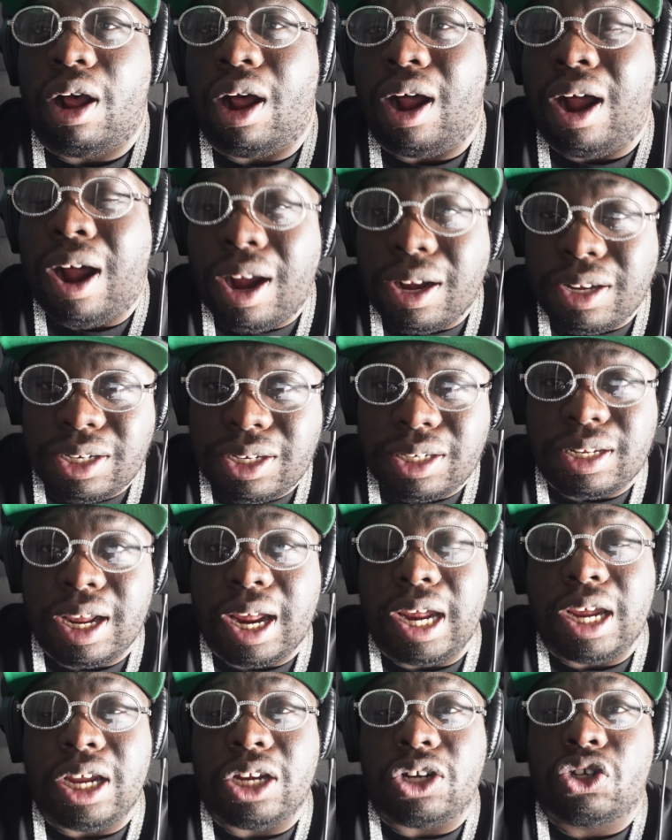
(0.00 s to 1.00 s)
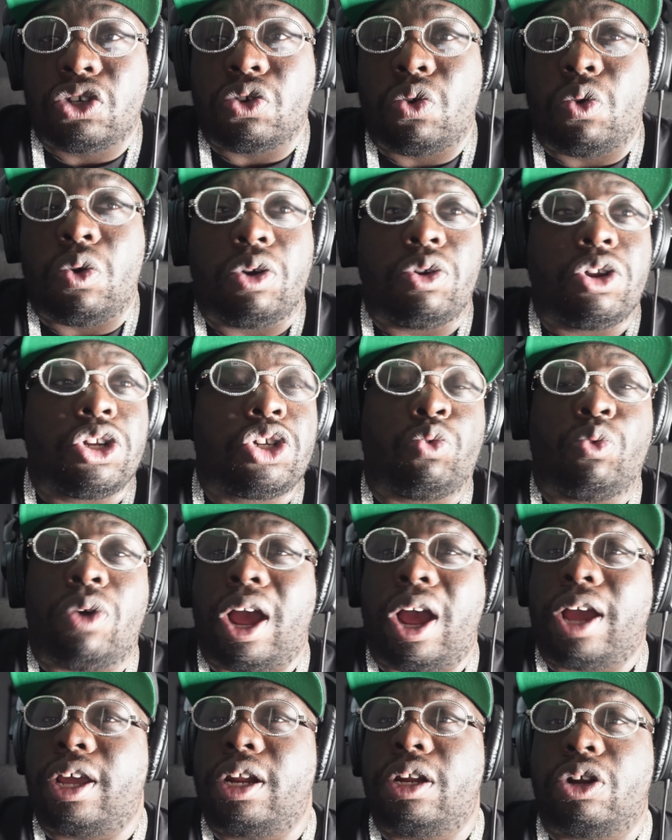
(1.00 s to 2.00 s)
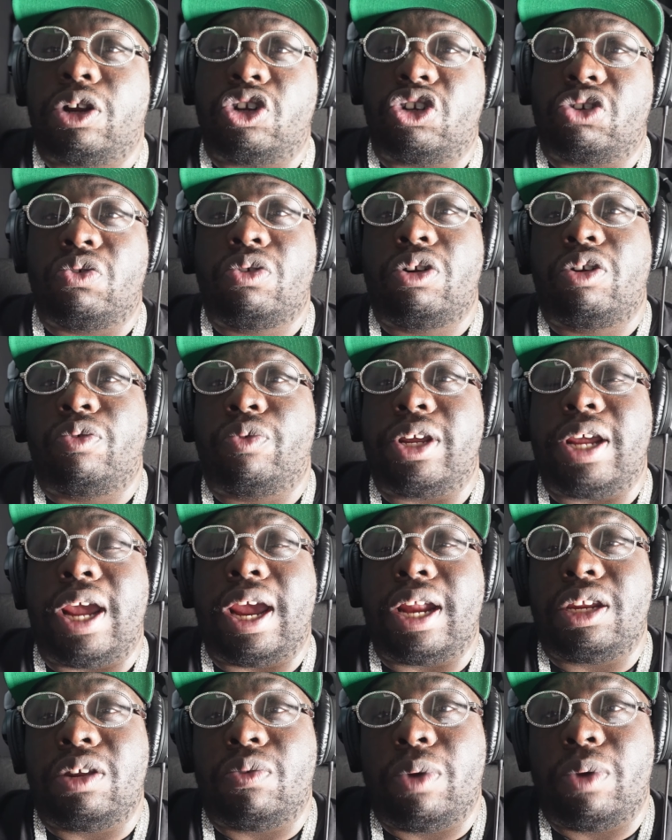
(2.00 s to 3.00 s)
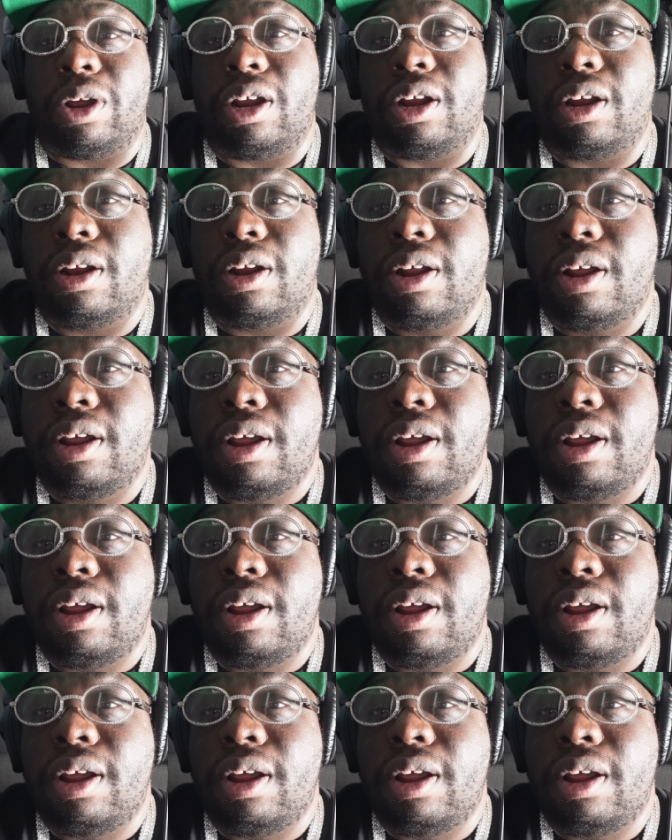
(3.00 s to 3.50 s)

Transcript: on stage or just rocking your jewelry anywhere.